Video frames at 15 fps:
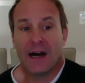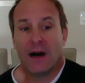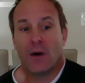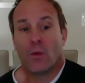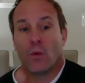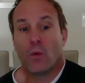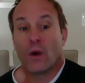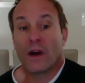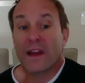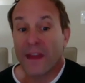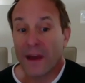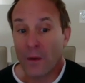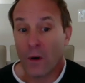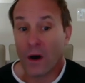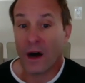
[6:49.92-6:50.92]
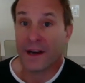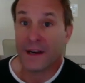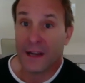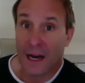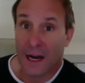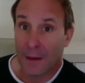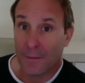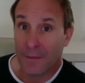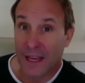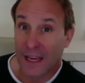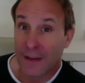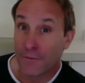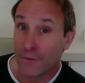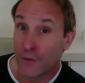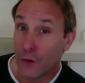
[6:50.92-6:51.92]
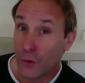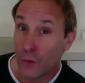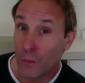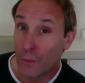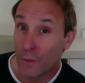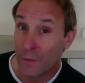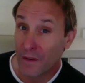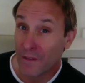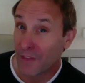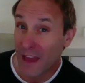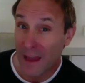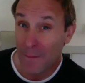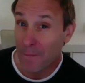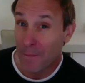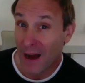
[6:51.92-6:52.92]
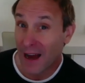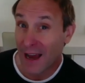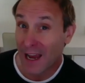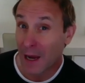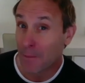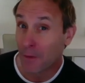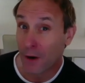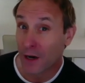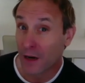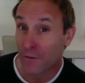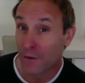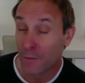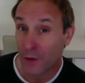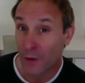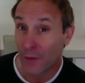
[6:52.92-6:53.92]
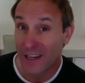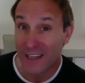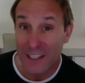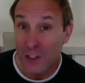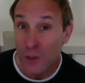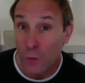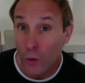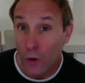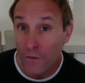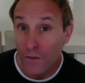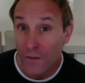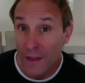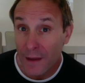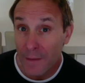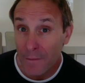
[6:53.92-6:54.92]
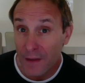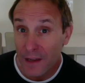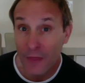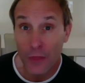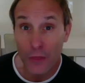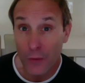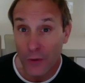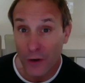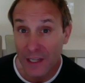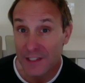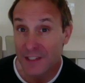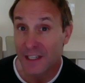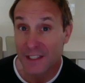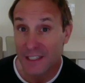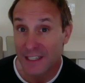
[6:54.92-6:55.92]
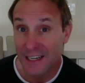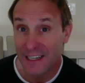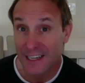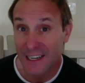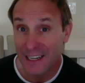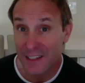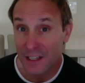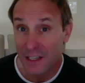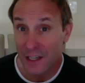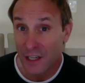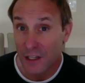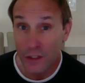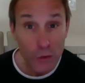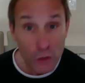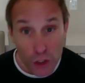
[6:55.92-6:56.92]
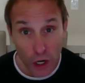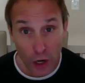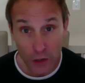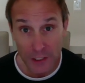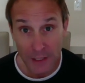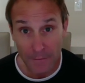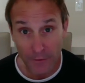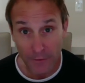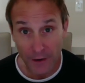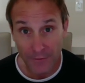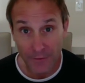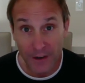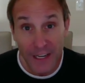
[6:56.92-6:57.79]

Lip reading: What do they want? If they buy a product from you and it doesn't work for them in 30, 60, 90 days, don't charge them forever.